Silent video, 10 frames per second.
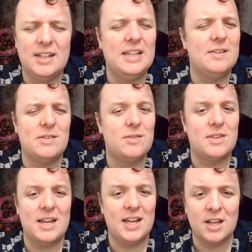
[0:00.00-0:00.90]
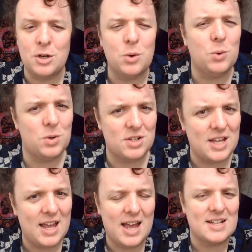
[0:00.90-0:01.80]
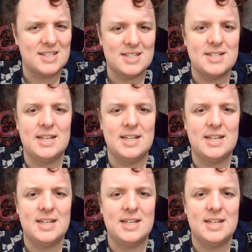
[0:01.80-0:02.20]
even if they ignored their access